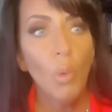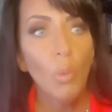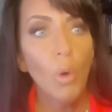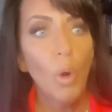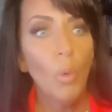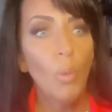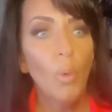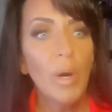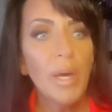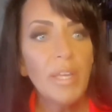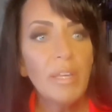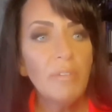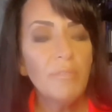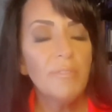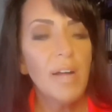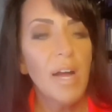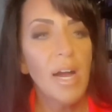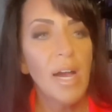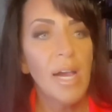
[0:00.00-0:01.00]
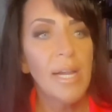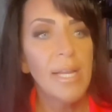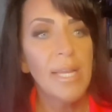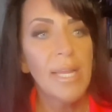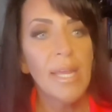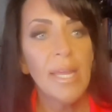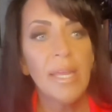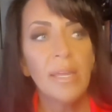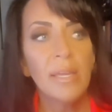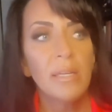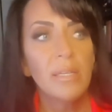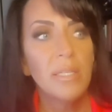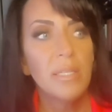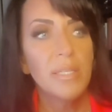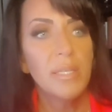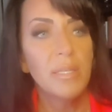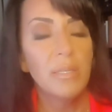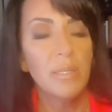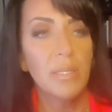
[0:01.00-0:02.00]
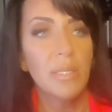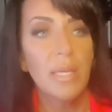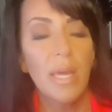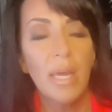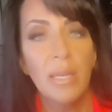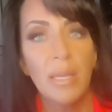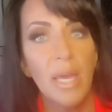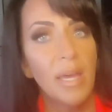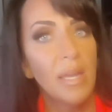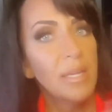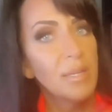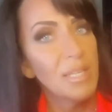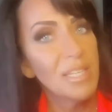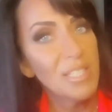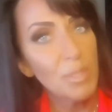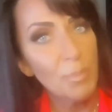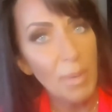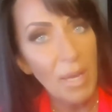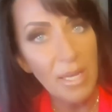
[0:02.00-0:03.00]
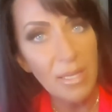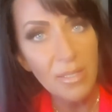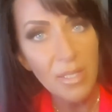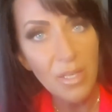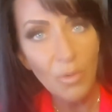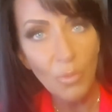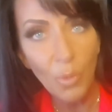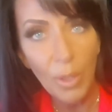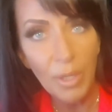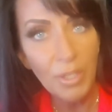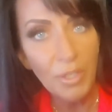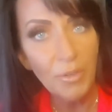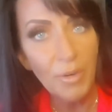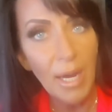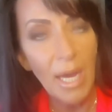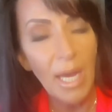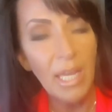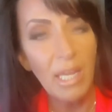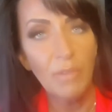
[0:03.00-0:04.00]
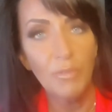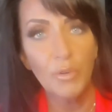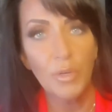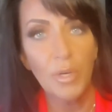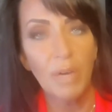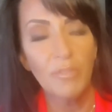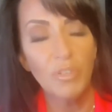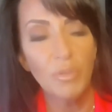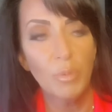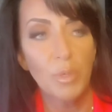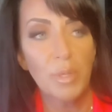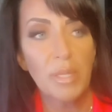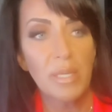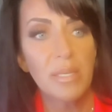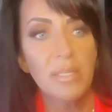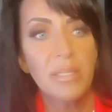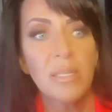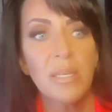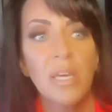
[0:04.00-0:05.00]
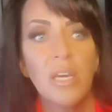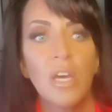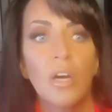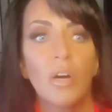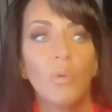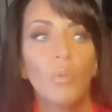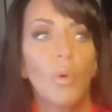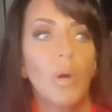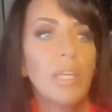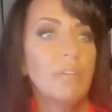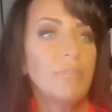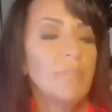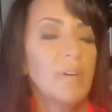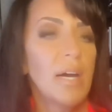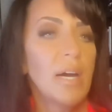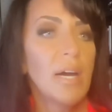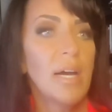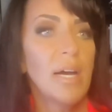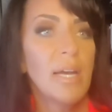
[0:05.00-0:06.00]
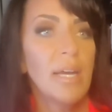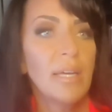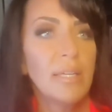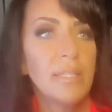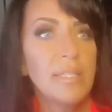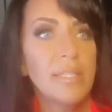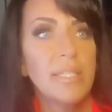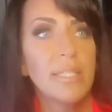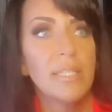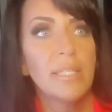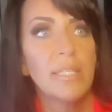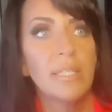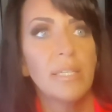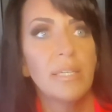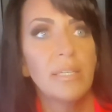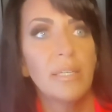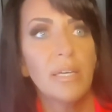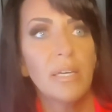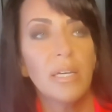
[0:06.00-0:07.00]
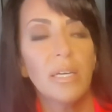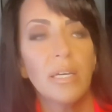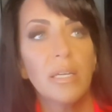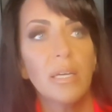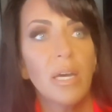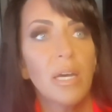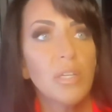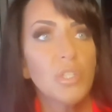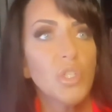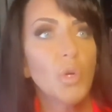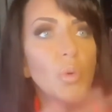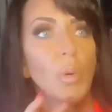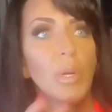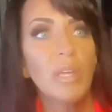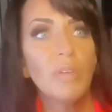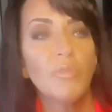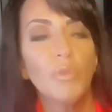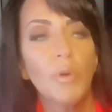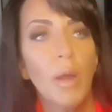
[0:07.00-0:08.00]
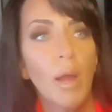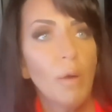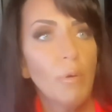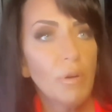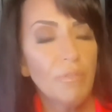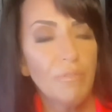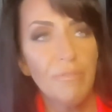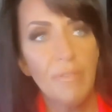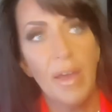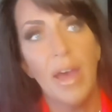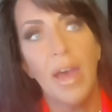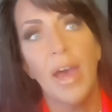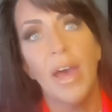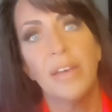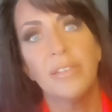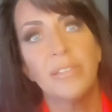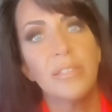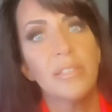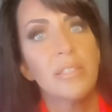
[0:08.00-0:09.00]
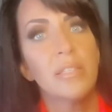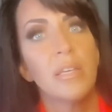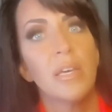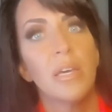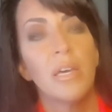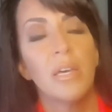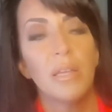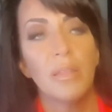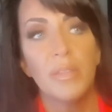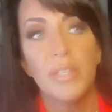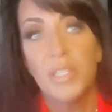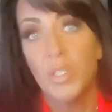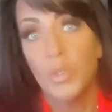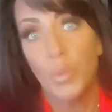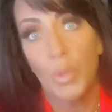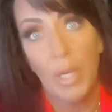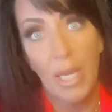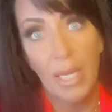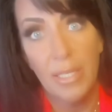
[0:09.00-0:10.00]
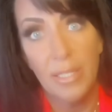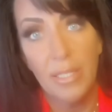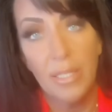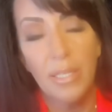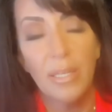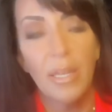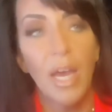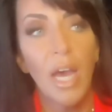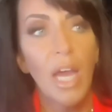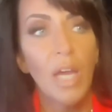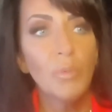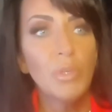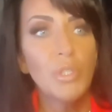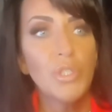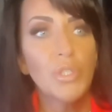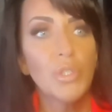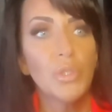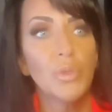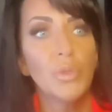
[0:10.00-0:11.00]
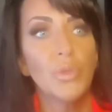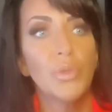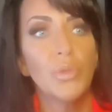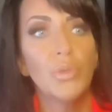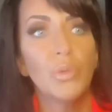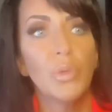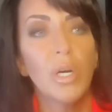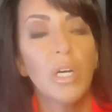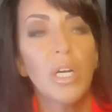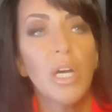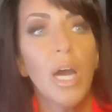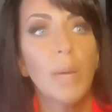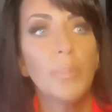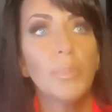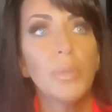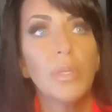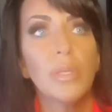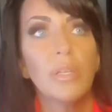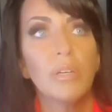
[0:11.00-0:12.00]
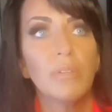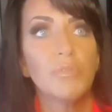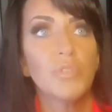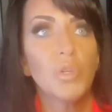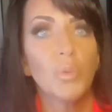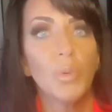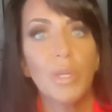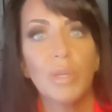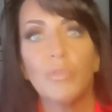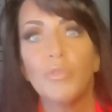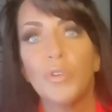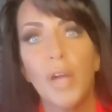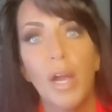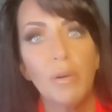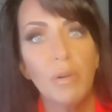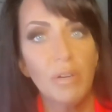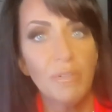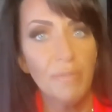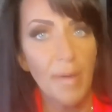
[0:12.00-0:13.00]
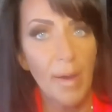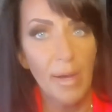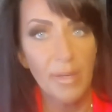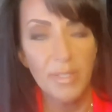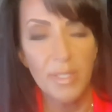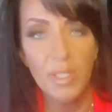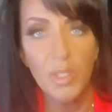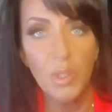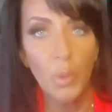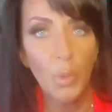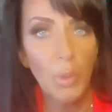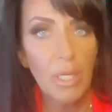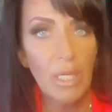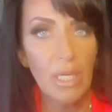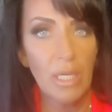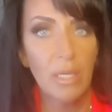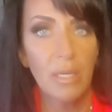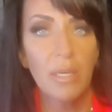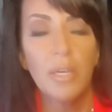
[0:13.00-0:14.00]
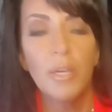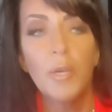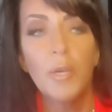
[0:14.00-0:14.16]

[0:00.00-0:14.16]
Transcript: Well, what if I, and it depends on where you're at, if you're comfortable with this, what if I did a 24-hour fast? This is what I did. I would do a couple of 24-hour fasts a week.